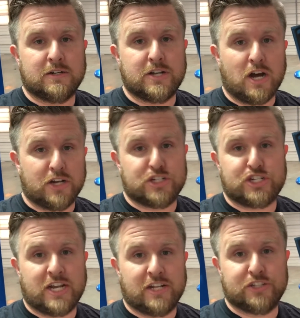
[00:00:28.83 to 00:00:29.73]
Dodge
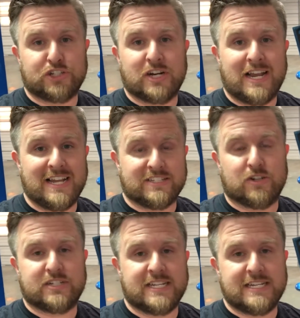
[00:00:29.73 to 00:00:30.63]
Challenger
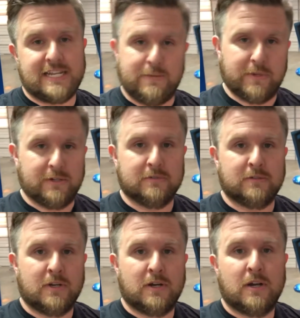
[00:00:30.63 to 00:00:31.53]
SRT Demon,
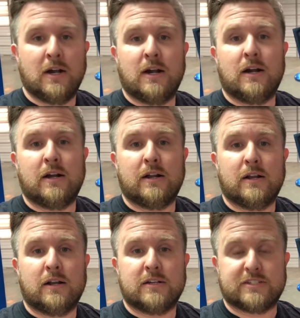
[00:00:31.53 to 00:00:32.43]

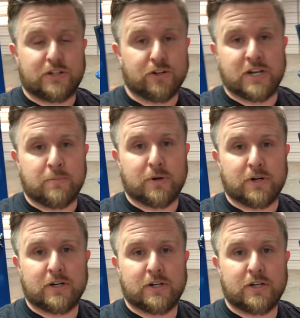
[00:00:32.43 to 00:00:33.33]
serial
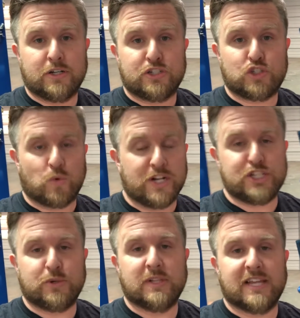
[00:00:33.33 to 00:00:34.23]
number
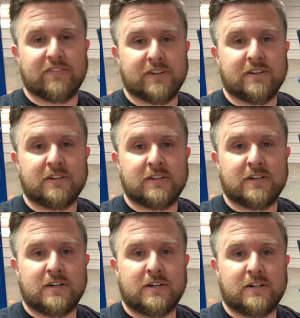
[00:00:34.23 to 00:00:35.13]
2211.
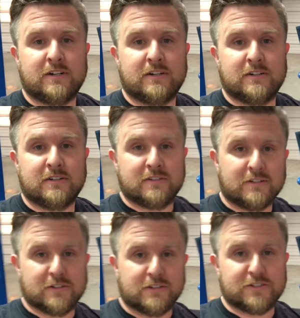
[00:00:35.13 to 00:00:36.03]

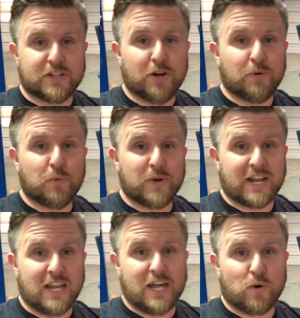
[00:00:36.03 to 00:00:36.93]
So we
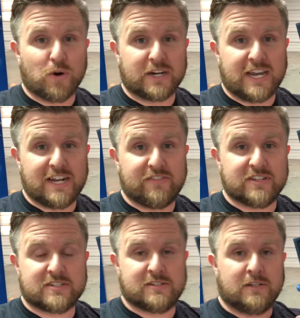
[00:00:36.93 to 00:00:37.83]
got a lot of work ahead of
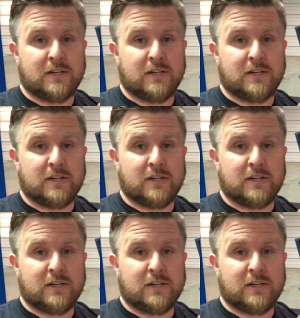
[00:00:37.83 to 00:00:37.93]
us.